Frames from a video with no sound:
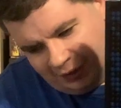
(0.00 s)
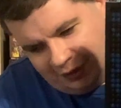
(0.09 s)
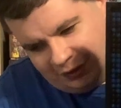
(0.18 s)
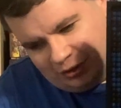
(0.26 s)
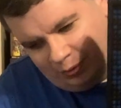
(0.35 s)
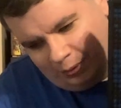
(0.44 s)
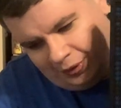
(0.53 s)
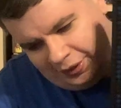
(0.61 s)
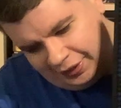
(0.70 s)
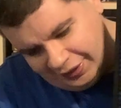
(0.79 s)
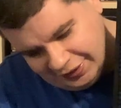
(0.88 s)
So
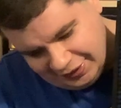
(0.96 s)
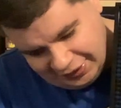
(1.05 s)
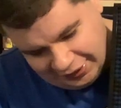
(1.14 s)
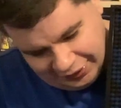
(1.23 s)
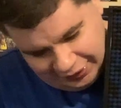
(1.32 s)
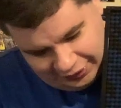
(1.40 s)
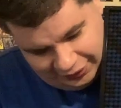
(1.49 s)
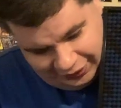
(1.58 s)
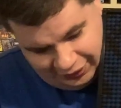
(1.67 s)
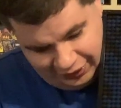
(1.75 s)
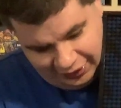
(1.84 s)
this is a
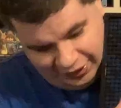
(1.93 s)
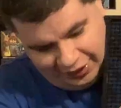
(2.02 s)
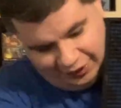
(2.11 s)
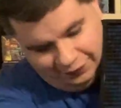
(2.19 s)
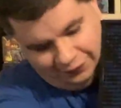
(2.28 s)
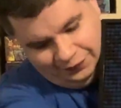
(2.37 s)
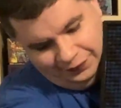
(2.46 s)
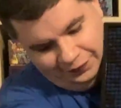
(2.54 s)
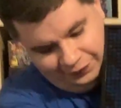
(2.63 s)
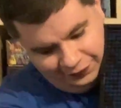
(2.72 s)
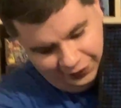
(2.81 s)
lot of
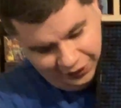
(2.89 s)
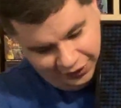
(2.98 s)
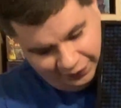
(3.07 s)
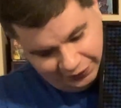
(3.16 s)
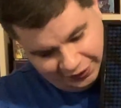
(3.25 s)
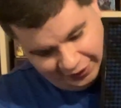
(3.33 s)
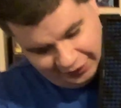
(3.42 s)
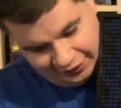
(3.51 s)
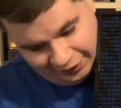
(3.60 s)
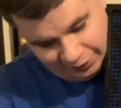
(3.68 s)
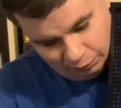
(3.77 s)
tiny
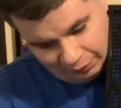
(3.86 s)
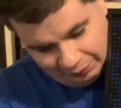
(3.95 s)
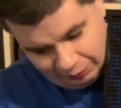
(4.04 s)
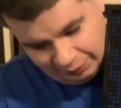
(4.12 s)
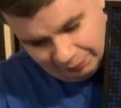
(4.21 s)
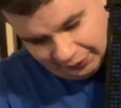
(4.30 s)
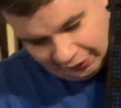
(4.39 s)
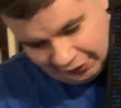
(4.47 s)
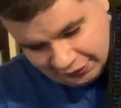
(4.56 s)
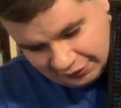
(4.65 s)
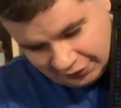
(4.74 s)
little 1x1
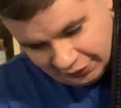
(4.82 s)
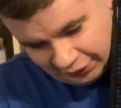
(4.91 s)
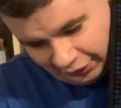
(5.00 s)
plates.